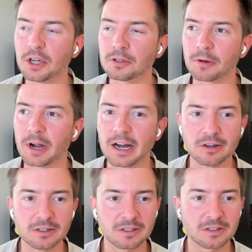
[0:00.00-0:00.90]
build
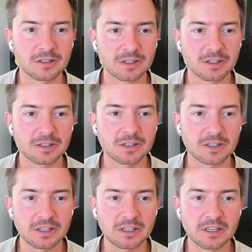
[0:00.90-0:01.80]
route,
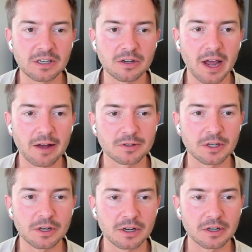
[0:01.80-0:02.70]
you have
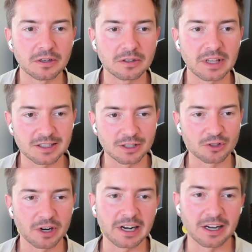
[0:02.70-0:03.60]
to know that's the
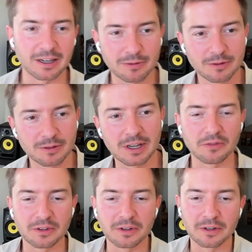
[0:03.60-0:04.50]
trade off
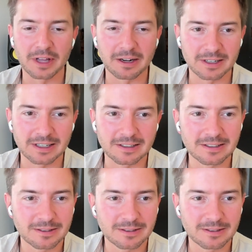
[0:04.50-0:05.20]
if you go that route.